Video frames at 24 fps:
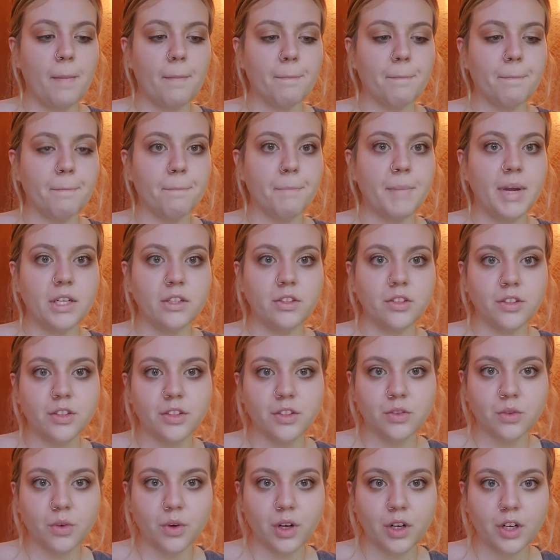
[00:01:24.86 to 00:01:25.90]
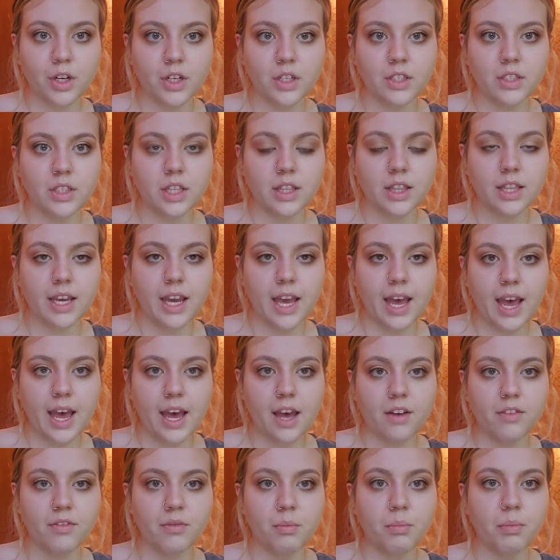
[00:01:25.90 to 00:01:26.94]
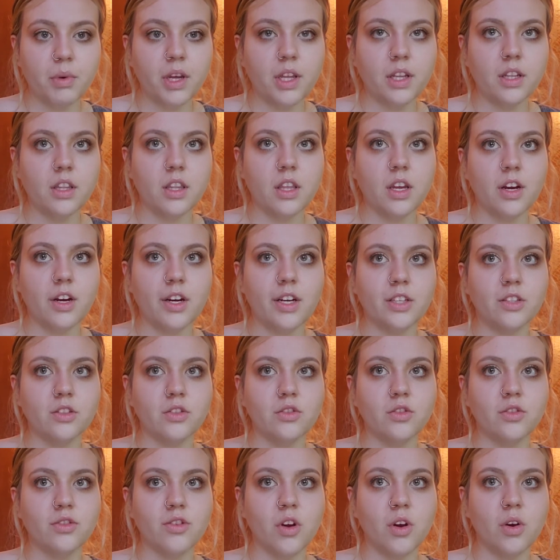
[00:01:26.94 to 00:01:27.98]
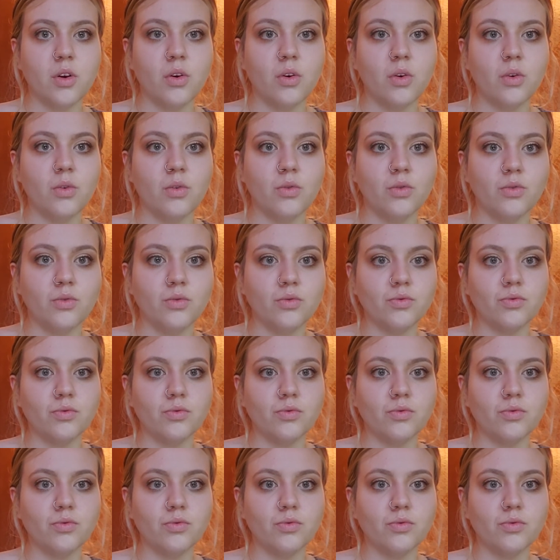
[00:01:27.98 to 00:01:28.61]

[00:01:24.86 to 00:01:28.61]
mental disorders that they have, but there is no